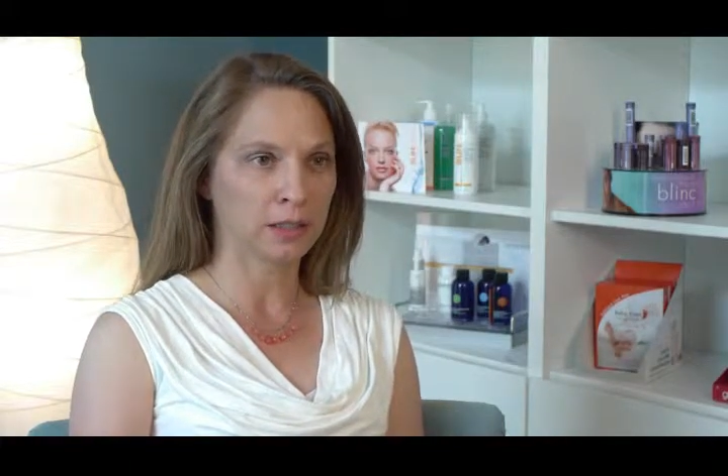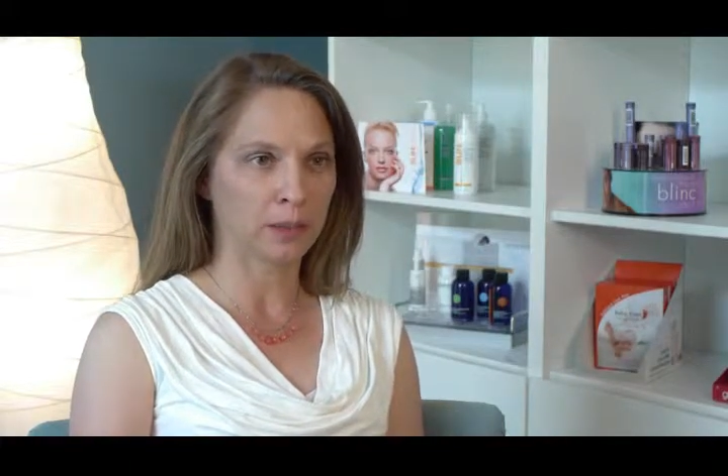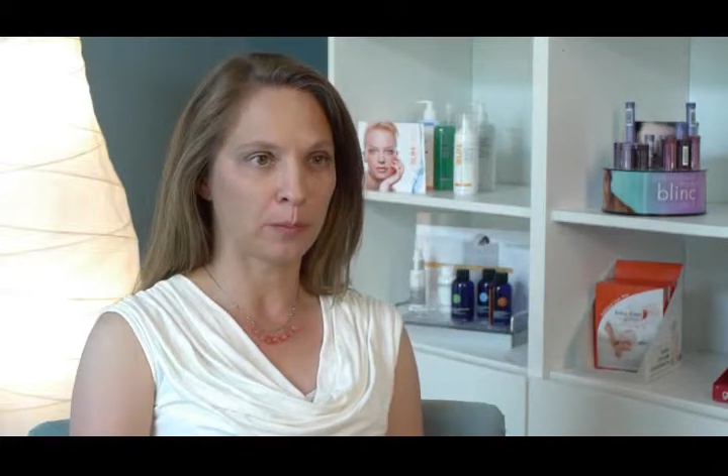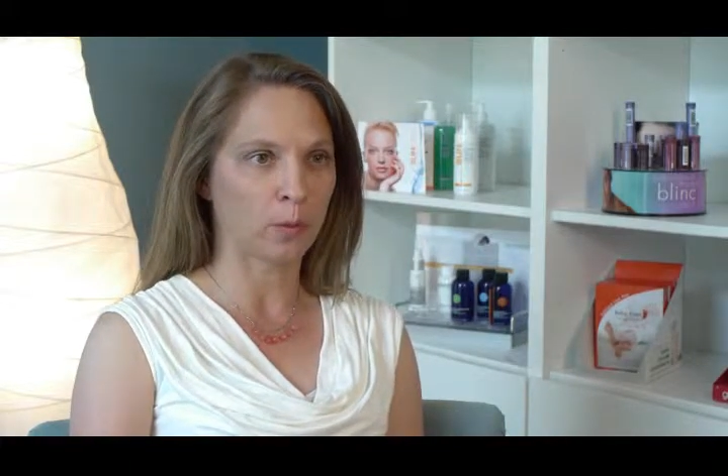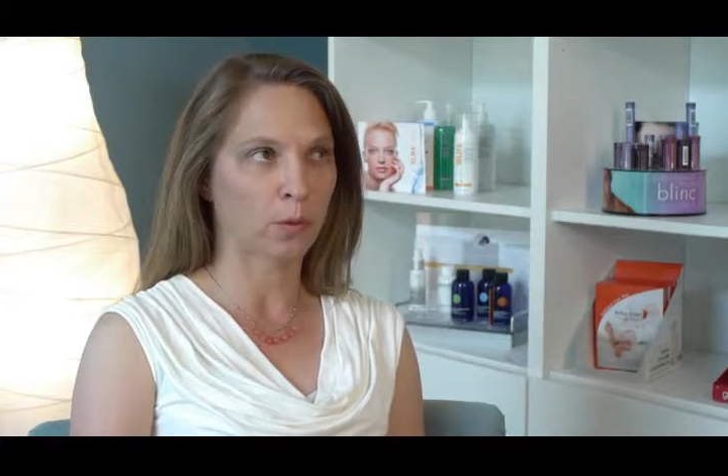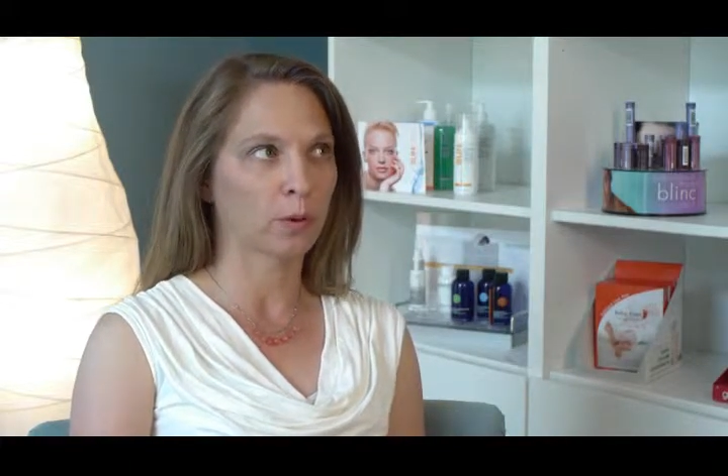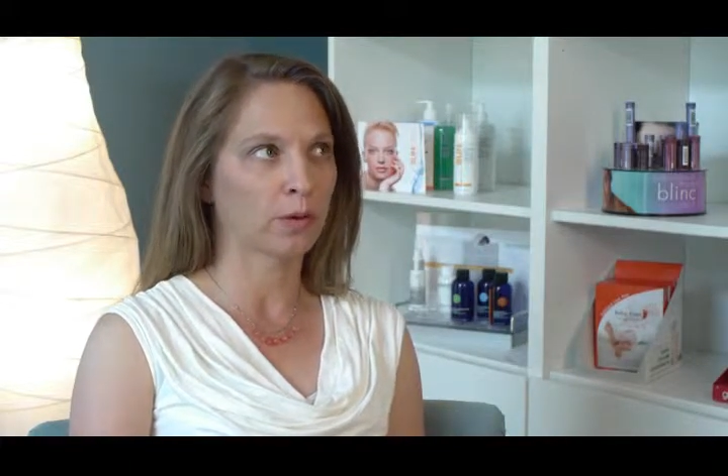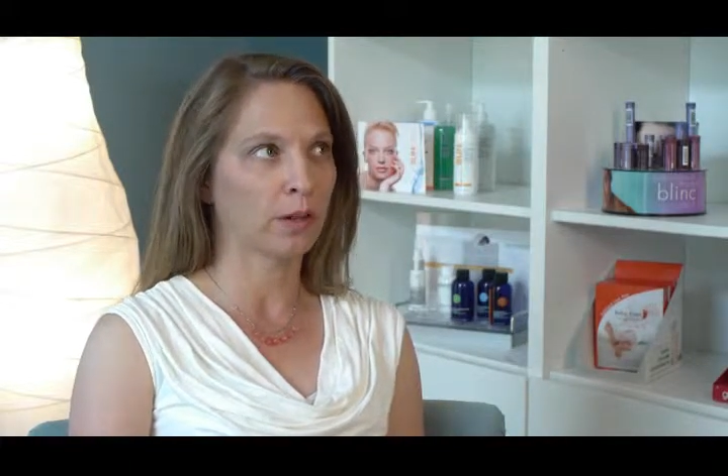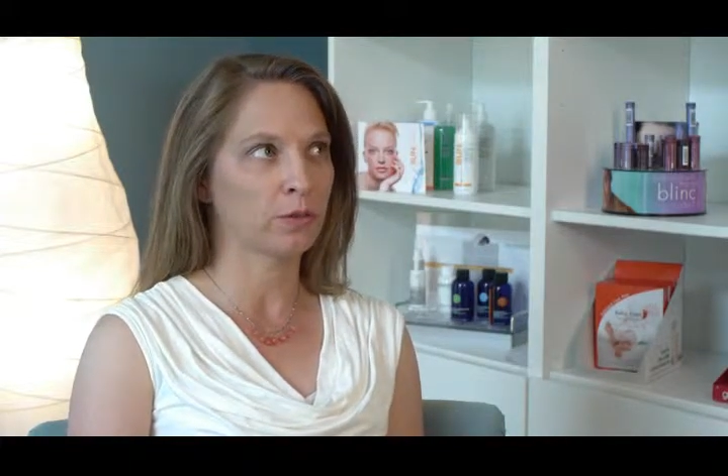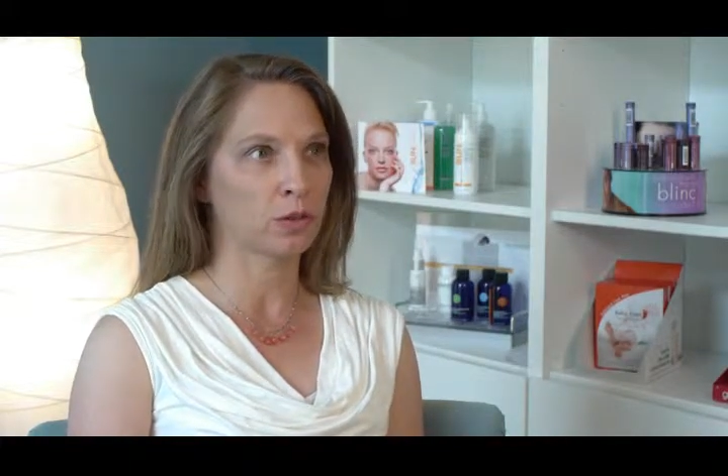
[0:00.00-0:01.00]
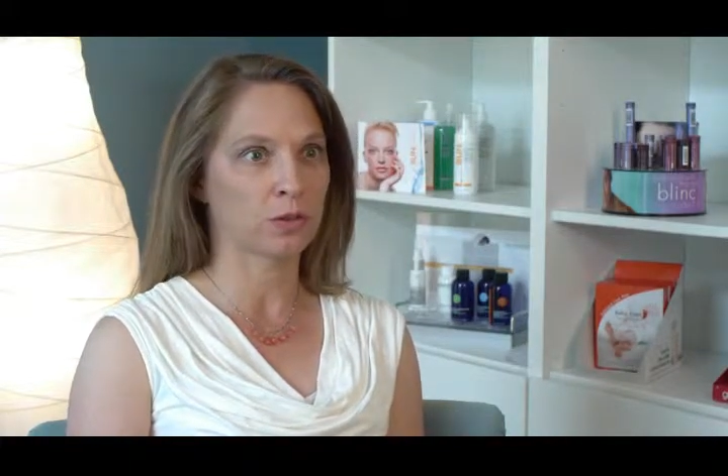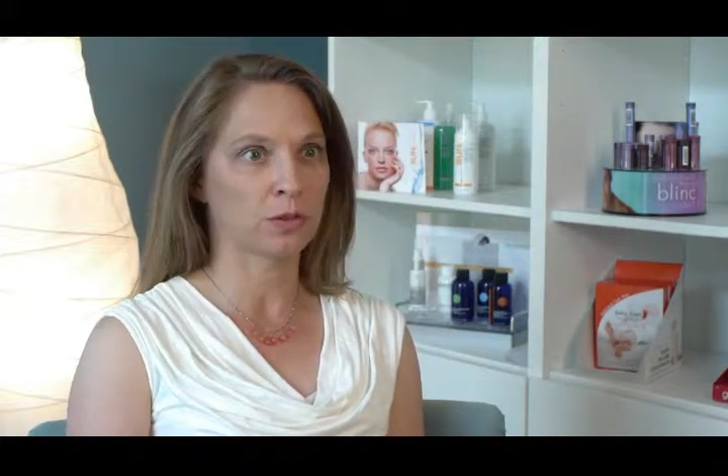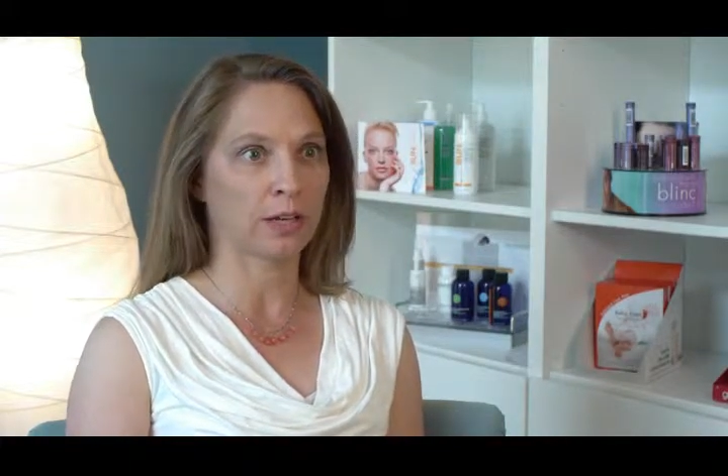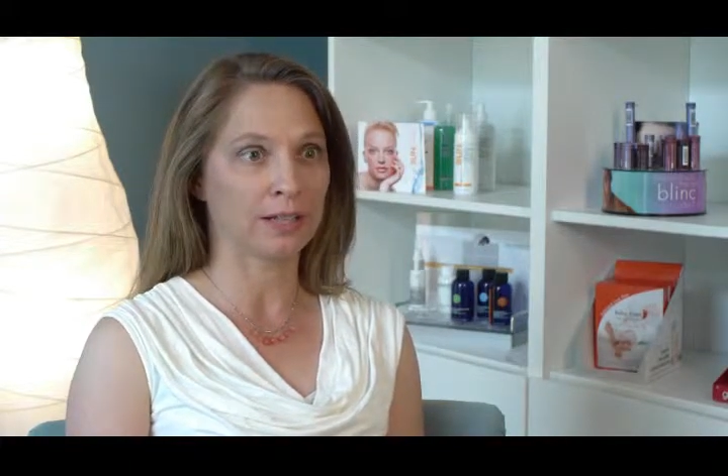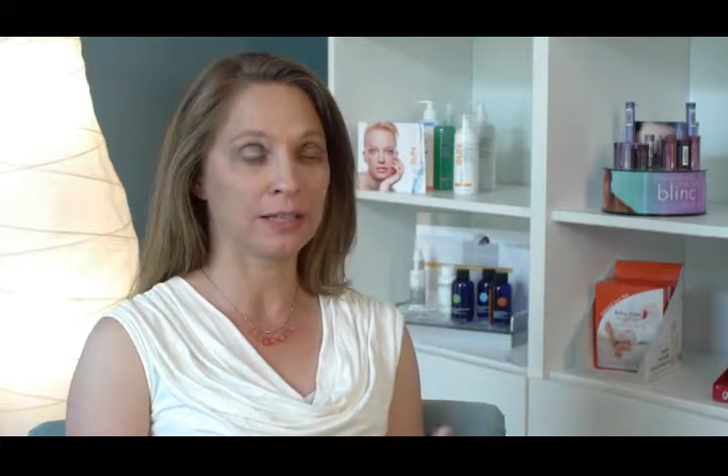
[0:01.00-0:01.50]
or they can
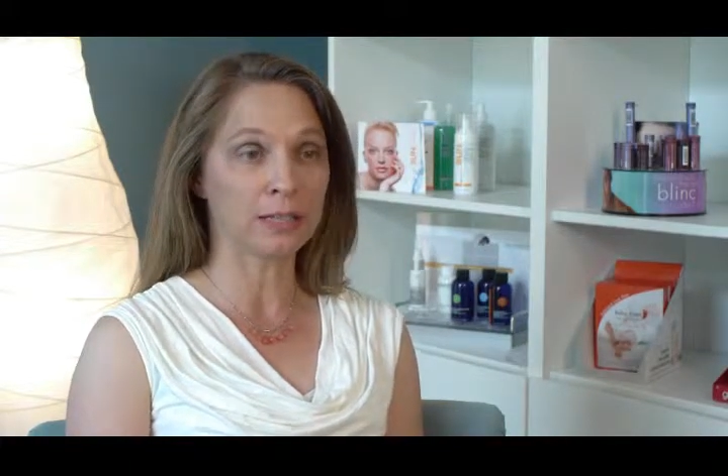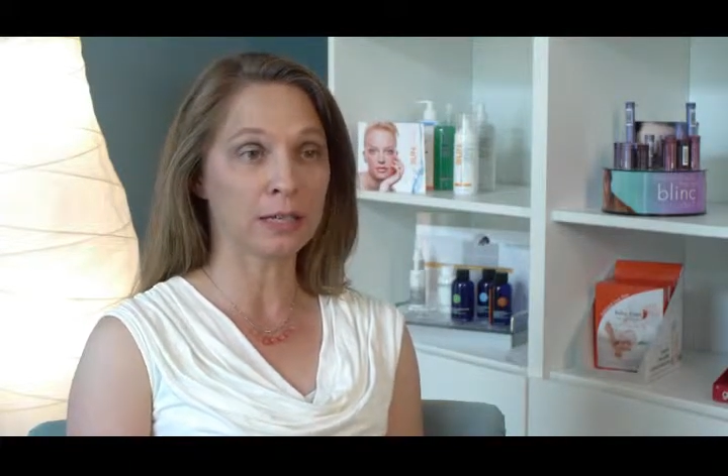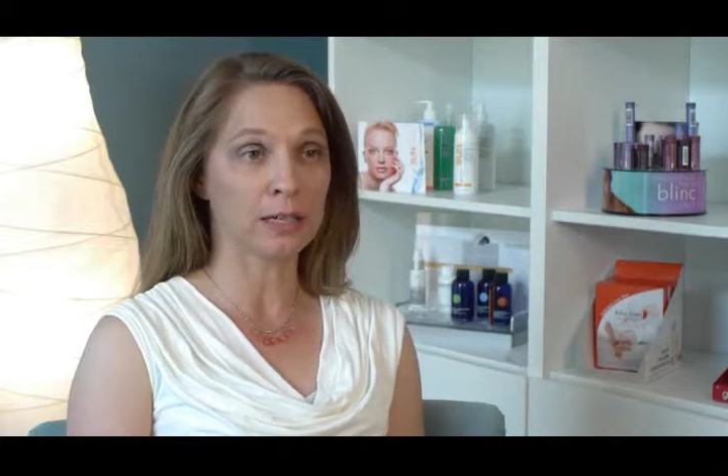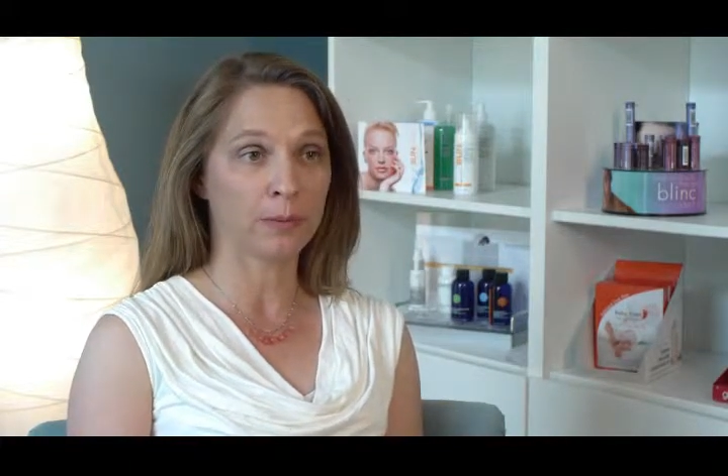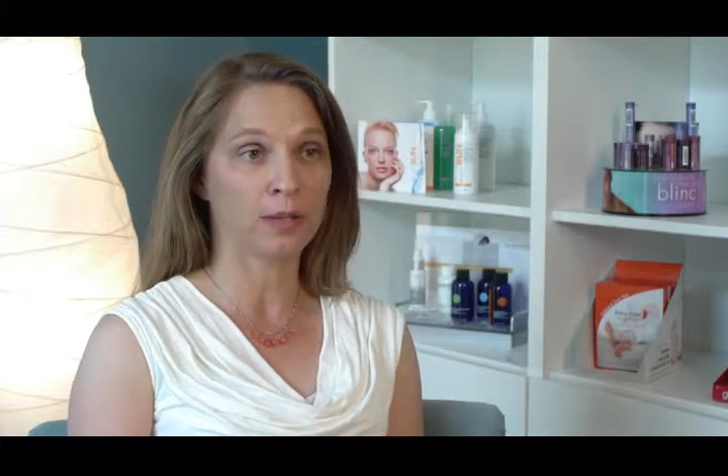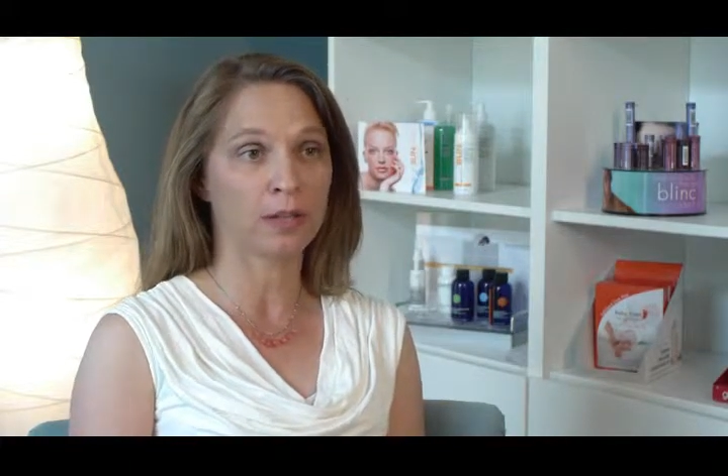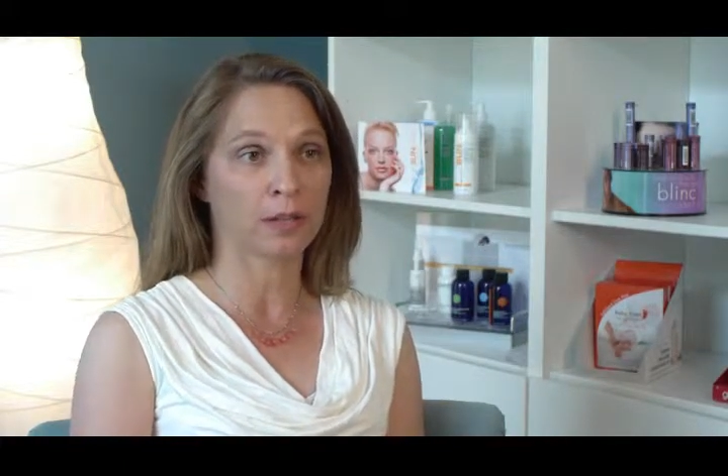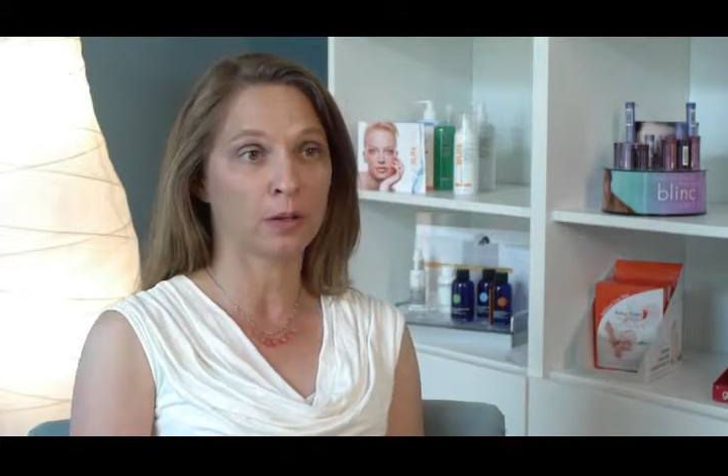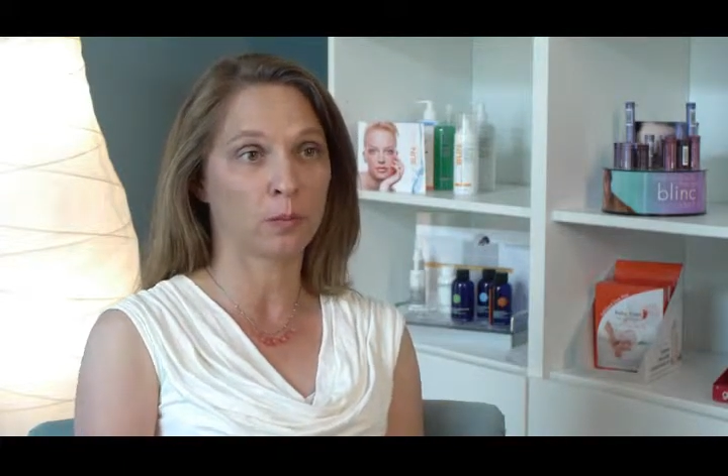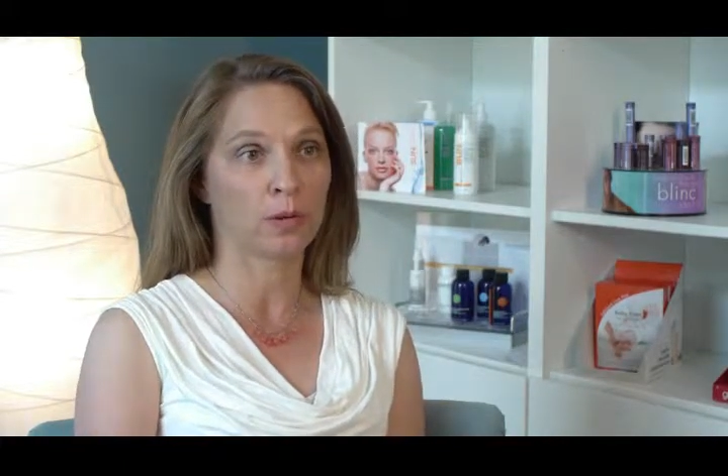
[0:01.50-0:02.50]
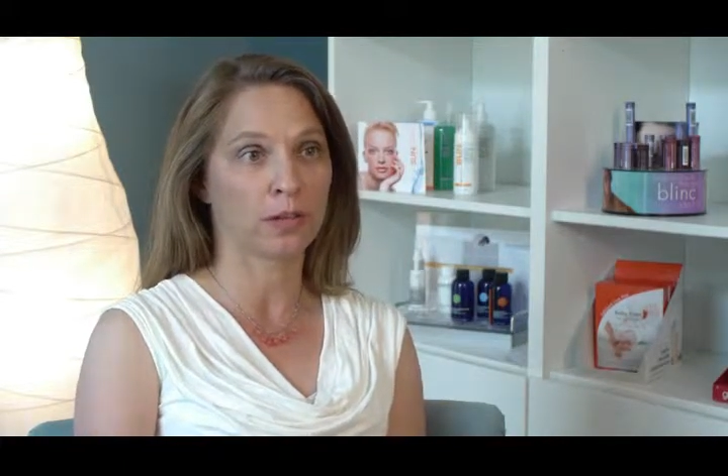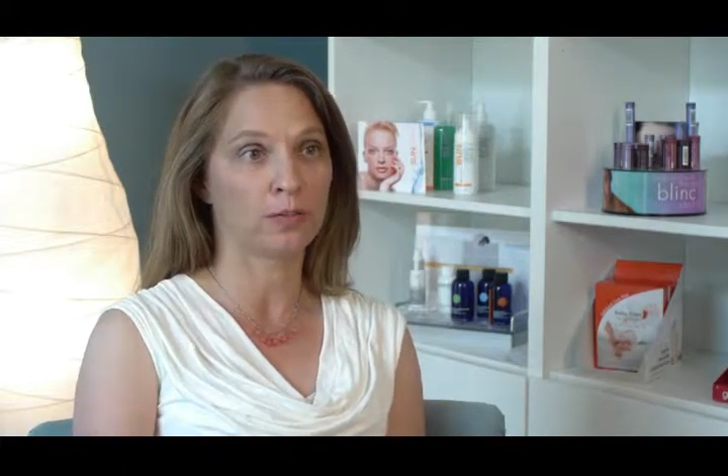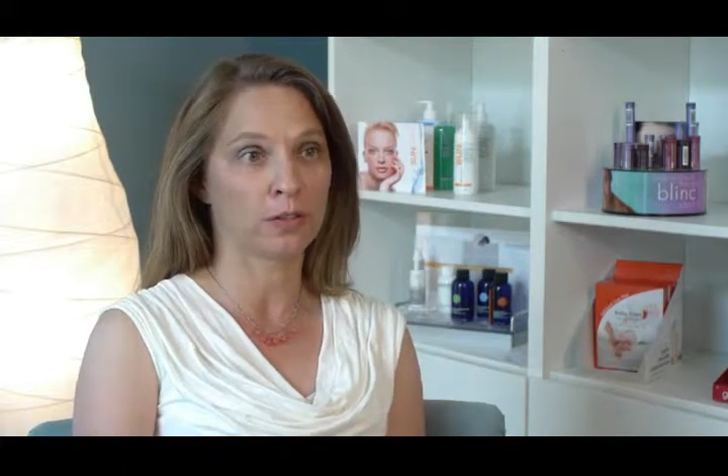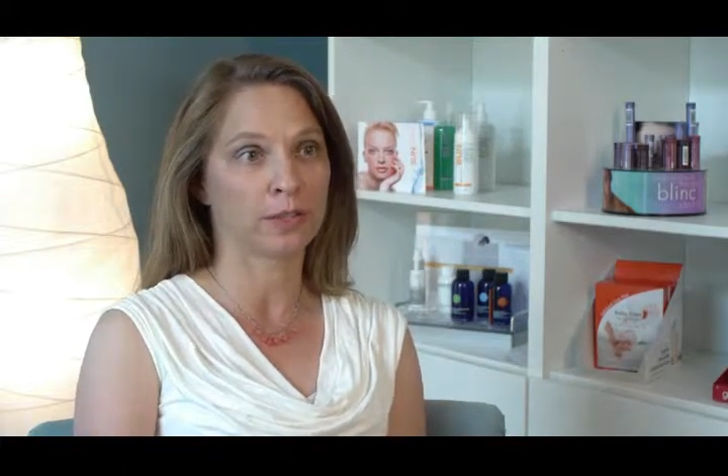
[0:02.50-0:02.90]
see immediately what they've done.